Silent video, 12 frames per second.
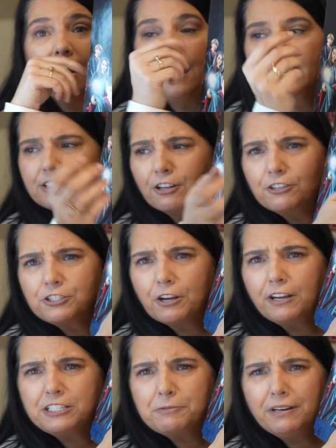is also,
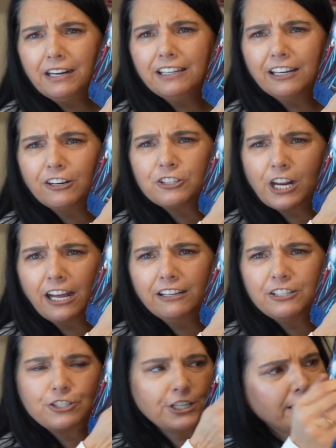it's been a little
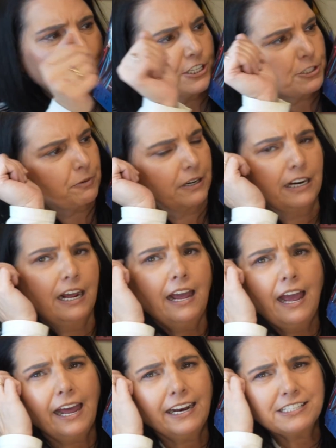challenging, this one.
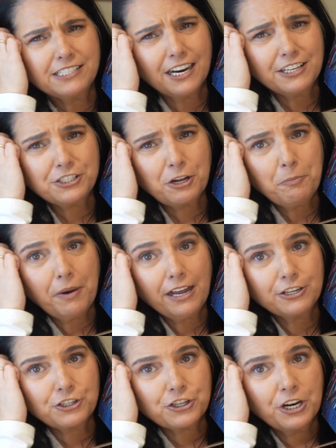And it's not so
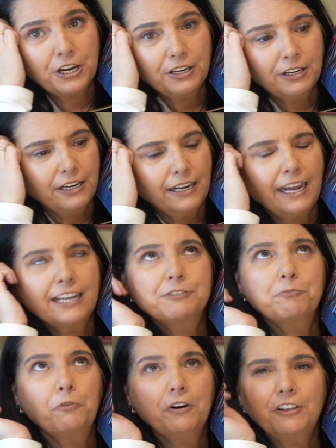much, it's
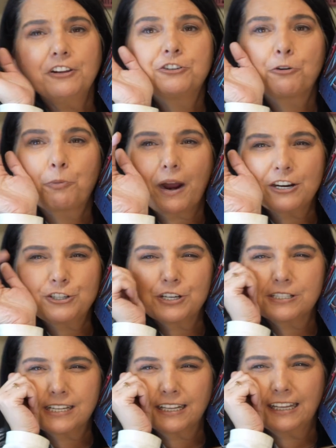more the
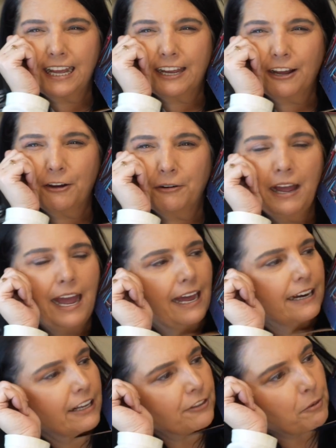directions that Lego
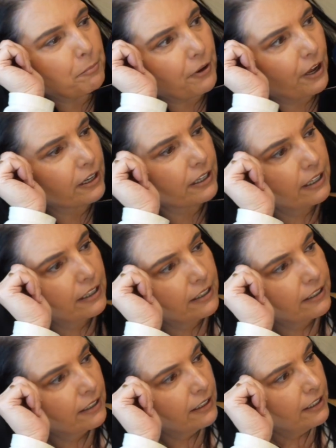had in the book.
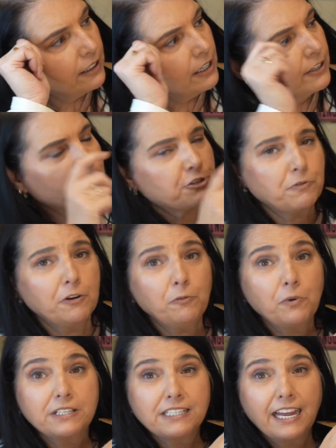This one
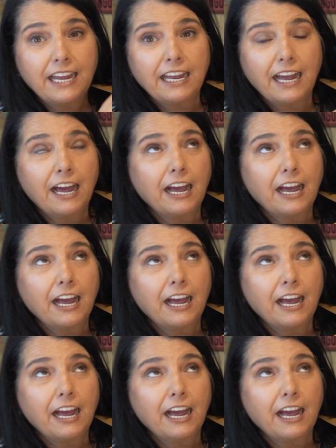was a